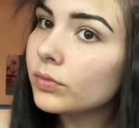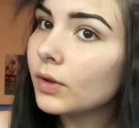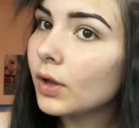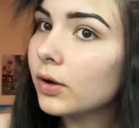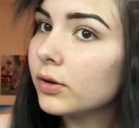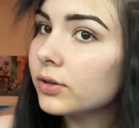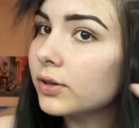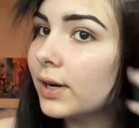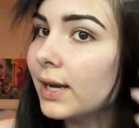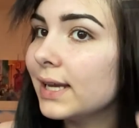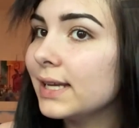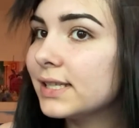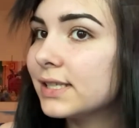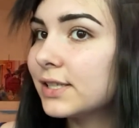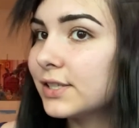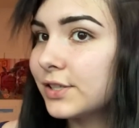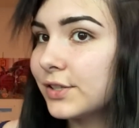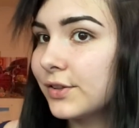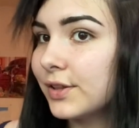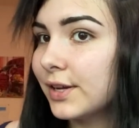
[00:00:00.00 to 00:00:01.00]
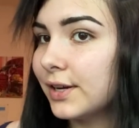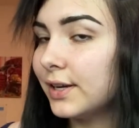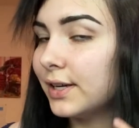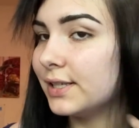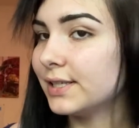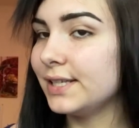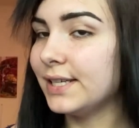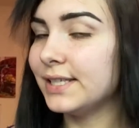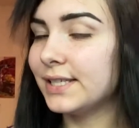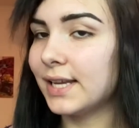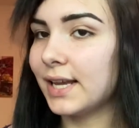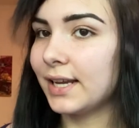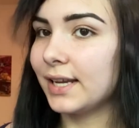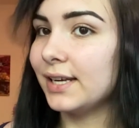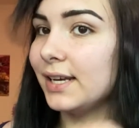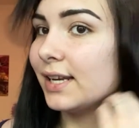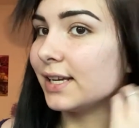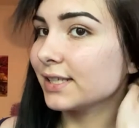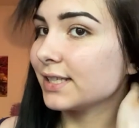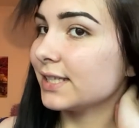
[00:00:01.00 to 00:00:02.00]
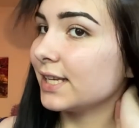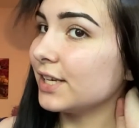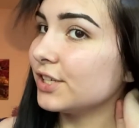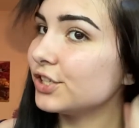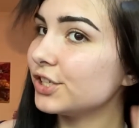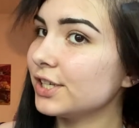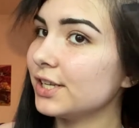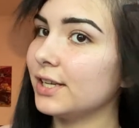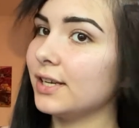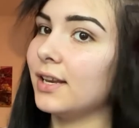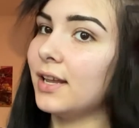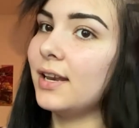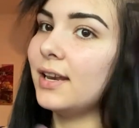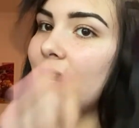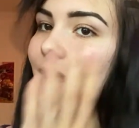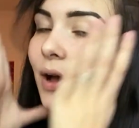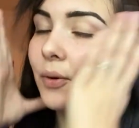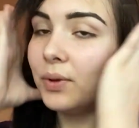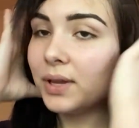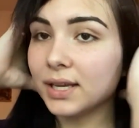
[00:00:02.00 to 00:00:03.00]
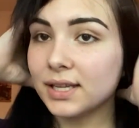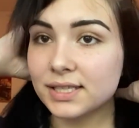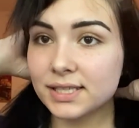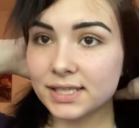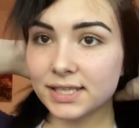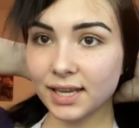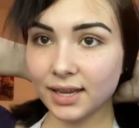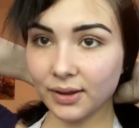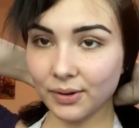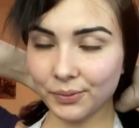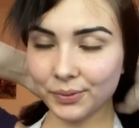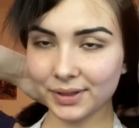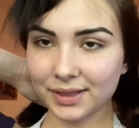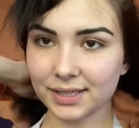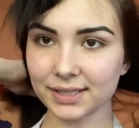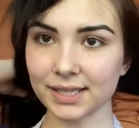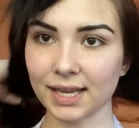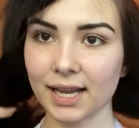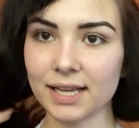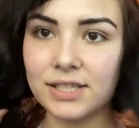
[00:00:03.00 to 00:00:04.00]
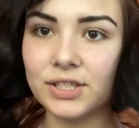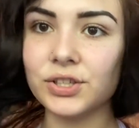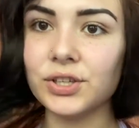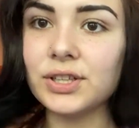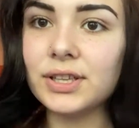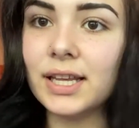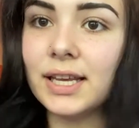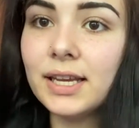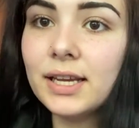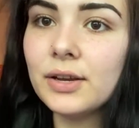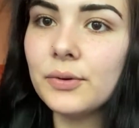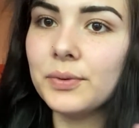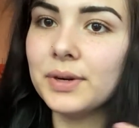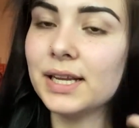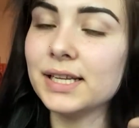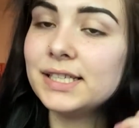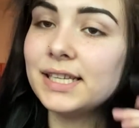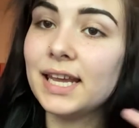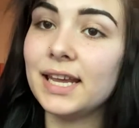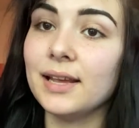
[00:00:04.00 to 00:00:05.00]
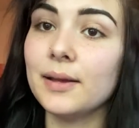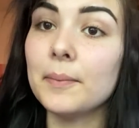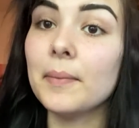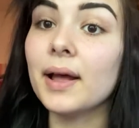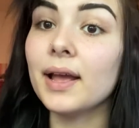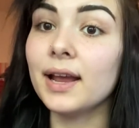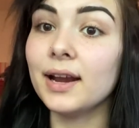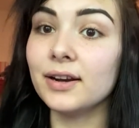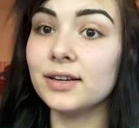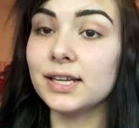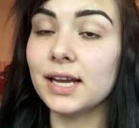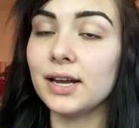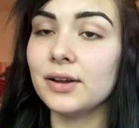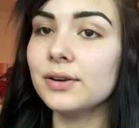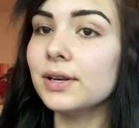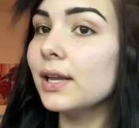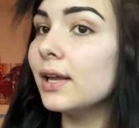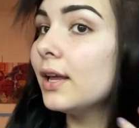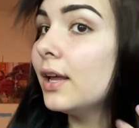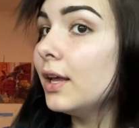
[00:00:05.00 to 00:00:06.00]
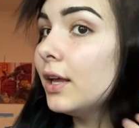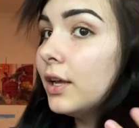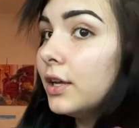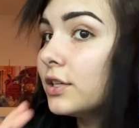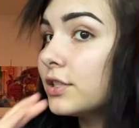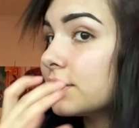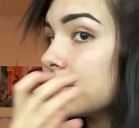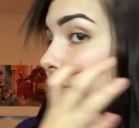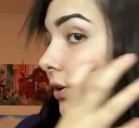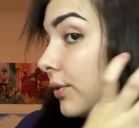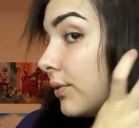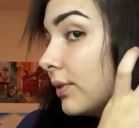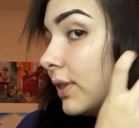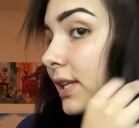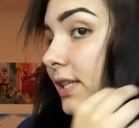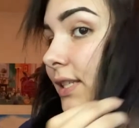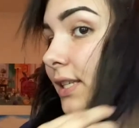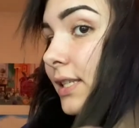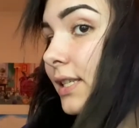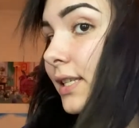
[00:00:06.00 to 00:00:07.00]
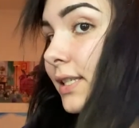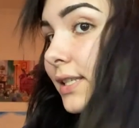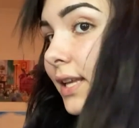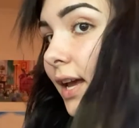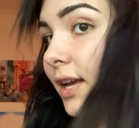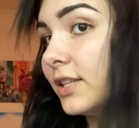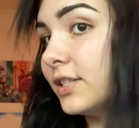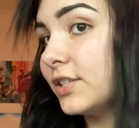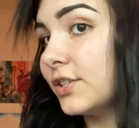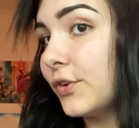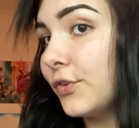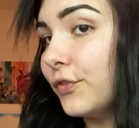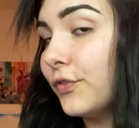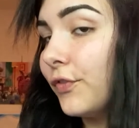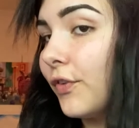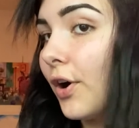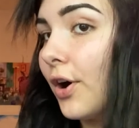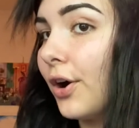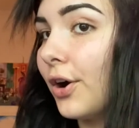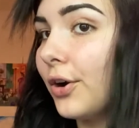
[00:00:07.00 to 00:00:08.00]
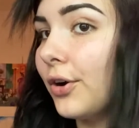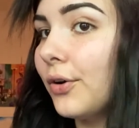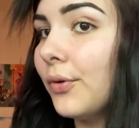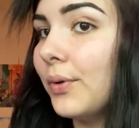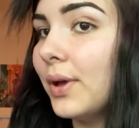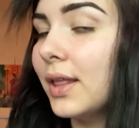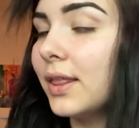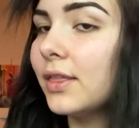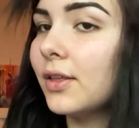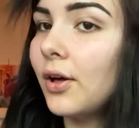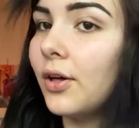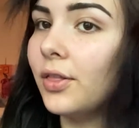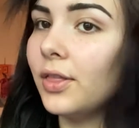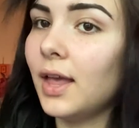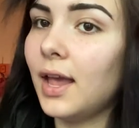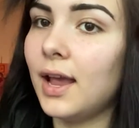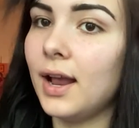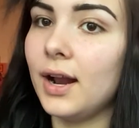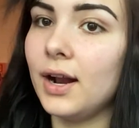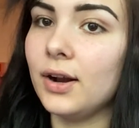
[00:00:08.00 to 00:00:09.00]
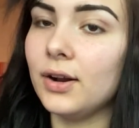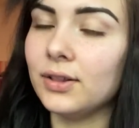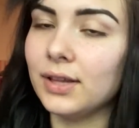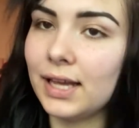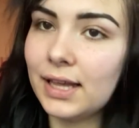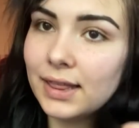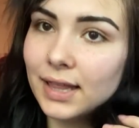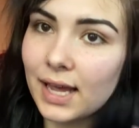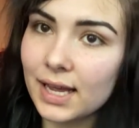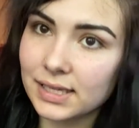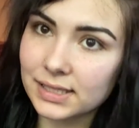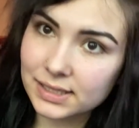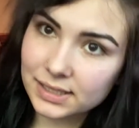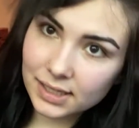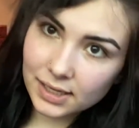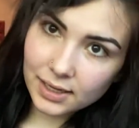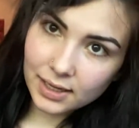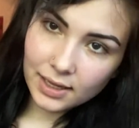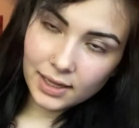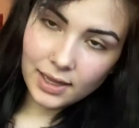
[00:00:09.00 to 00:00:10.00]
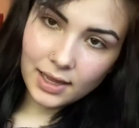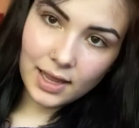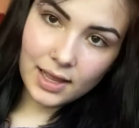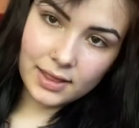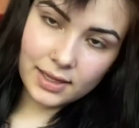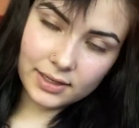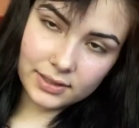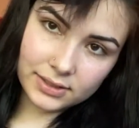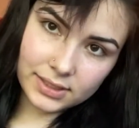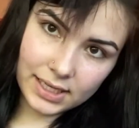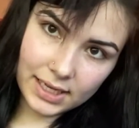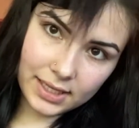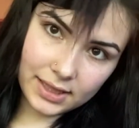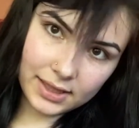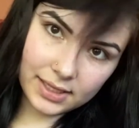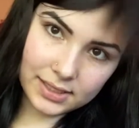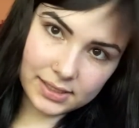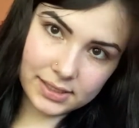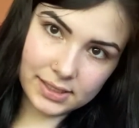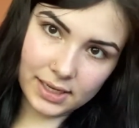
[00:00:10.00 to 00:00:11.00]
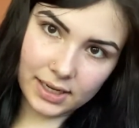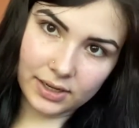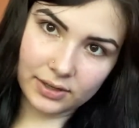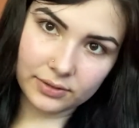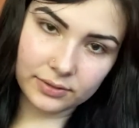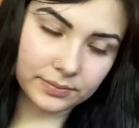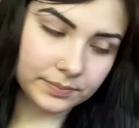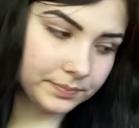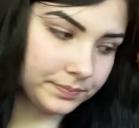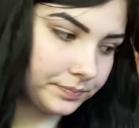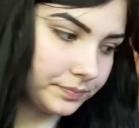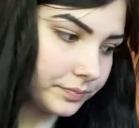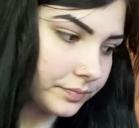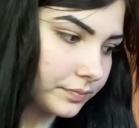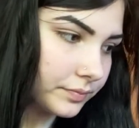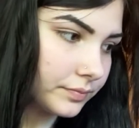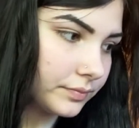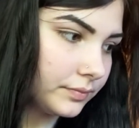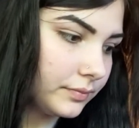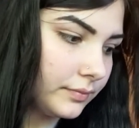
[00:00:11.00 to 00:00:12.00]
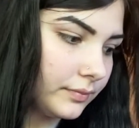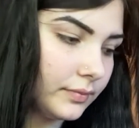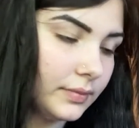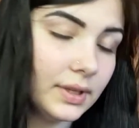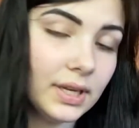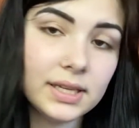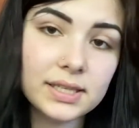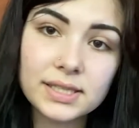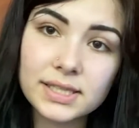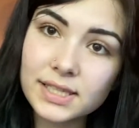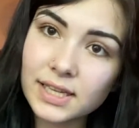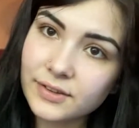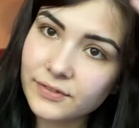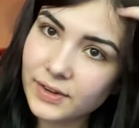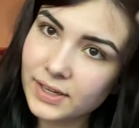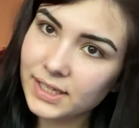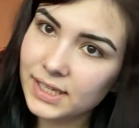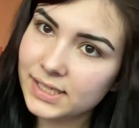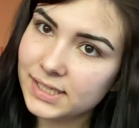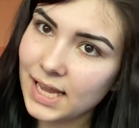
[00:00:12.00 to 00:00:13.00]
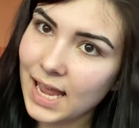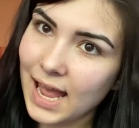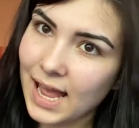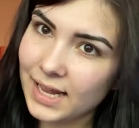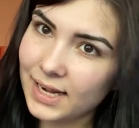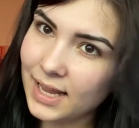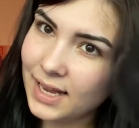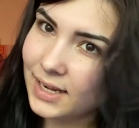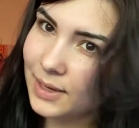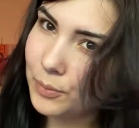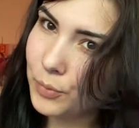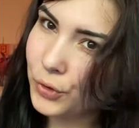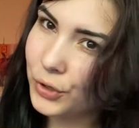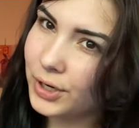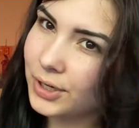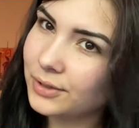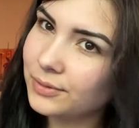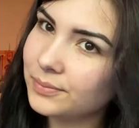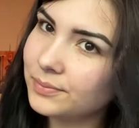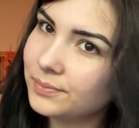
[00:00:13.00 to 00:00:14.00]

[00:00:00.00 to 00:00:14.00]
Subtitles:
All right, so there is the second extension, and now we can see what the sides look like when I take my hair down. So this is the side so far with all the hair like that, and then I'll take this down and see if I need to add any more.